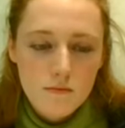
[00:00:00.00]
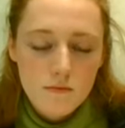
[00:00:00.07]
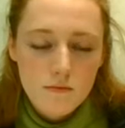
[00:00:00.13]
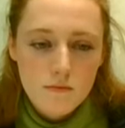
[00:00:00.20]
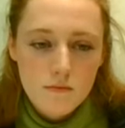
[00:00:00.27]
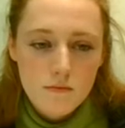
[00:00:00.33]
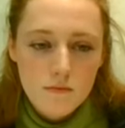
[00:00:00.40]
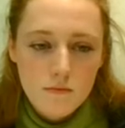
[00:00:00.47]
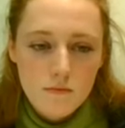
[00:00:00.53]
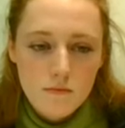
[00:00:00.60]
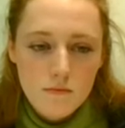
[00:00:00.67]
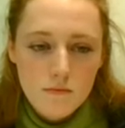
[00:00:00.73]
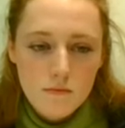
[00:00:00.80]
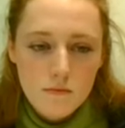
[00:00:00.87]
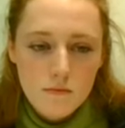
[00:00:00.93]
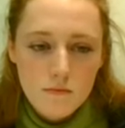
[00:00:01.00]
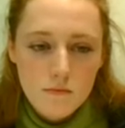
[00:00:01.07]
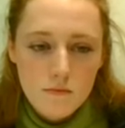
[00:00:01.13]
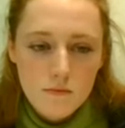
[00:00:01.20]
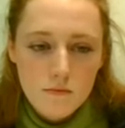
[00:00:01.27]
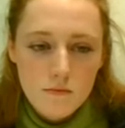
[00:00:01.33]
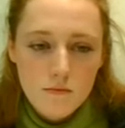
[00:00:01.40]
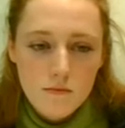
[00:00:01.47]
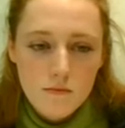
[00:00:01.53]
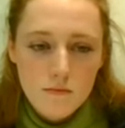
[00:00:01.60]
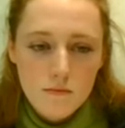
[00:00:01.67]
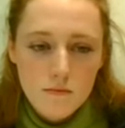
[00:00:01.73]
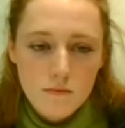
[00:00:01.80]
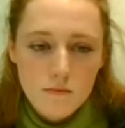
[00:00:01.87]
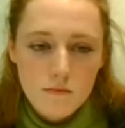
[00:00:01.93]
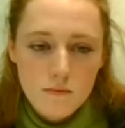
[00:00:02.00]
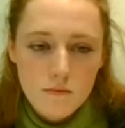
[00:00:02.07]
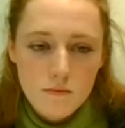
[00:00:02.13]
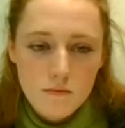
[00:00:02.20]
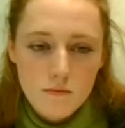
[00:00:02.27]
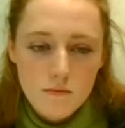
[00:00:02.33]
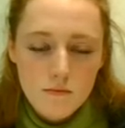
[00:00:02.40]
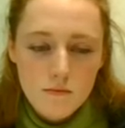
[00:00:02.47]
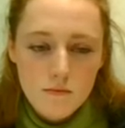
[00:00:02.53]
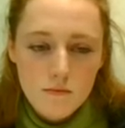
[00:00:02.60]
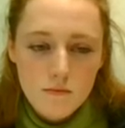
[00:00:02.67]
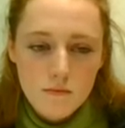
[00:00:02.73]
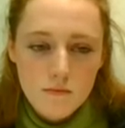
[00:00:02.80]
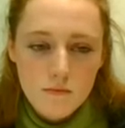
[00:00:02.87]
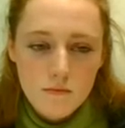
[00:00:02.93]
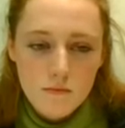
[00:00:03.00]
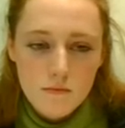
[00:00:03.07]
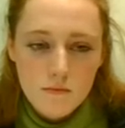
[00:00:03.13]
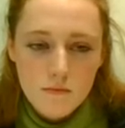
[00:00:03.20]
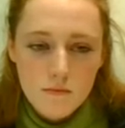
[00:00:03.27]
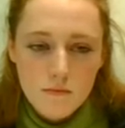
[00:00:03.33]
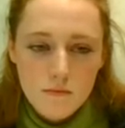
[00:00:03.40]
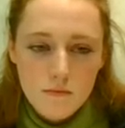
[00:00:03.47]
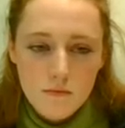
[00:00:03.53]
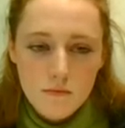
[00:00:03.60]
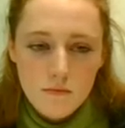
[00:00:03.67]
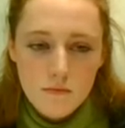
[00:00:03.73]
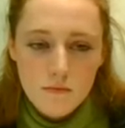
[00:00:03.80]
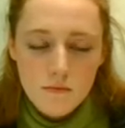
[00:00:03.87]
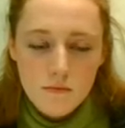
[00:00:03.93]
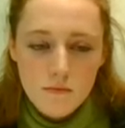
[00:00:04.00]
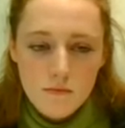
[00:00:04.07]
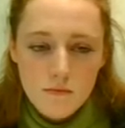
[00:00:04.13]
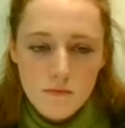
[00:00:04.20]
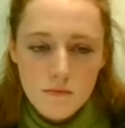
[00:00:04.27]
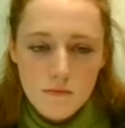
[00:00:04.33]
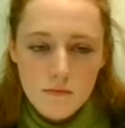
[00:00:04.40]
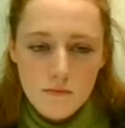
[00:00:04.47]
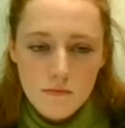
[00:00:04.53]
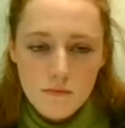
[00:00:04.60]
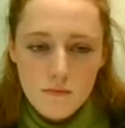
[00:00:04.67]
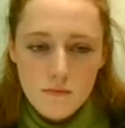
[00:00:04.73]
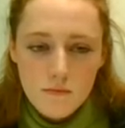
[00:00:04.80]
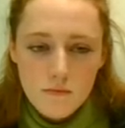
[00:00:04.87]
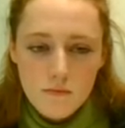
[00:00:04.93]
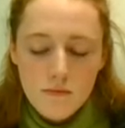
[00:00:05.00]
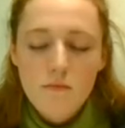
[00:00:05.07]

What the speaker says: The person shown says nothing.